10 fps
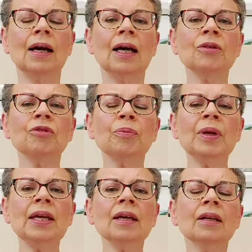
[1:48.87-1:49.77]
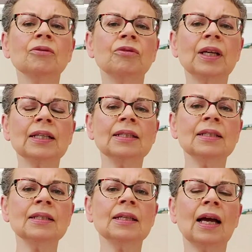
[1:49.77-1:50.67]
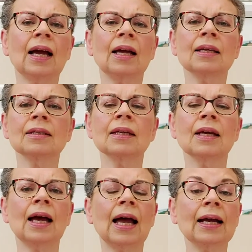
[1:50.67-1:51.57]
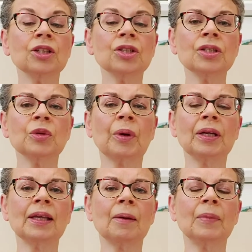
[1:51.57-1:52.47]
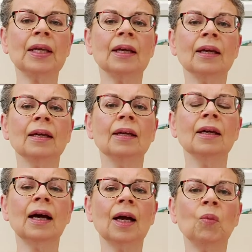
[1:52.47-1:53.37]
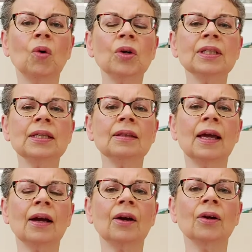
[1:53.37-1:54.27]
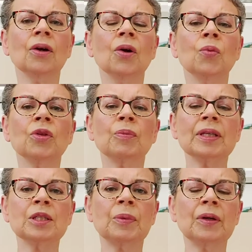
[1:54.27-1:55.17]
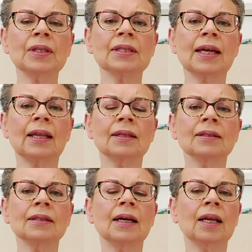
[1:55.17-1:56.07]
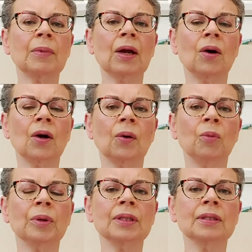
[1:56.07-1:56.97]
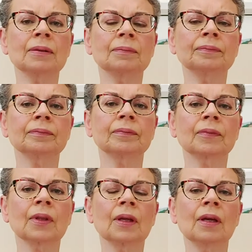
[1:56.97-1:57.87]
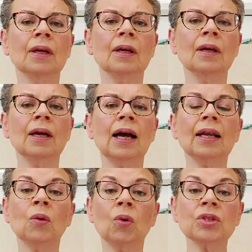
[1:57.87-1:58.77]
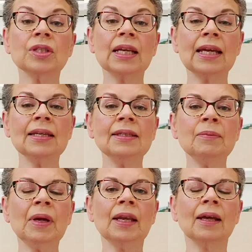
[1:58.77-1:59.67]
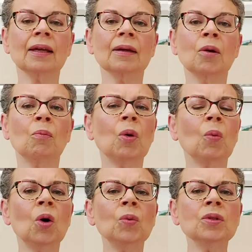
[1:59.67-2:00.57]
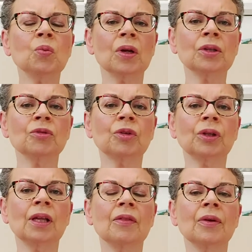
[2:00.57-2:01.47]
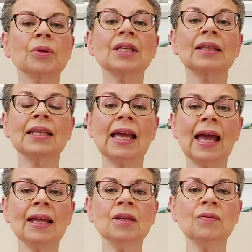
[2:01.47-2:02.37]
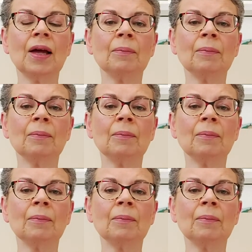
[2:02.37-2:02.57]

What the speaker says: And from being conflicted and anxious about that meeting, I walked in there with my spirit settled and my heart opened. And it wasn't an easy meeting, but what was wonderful was at the end of that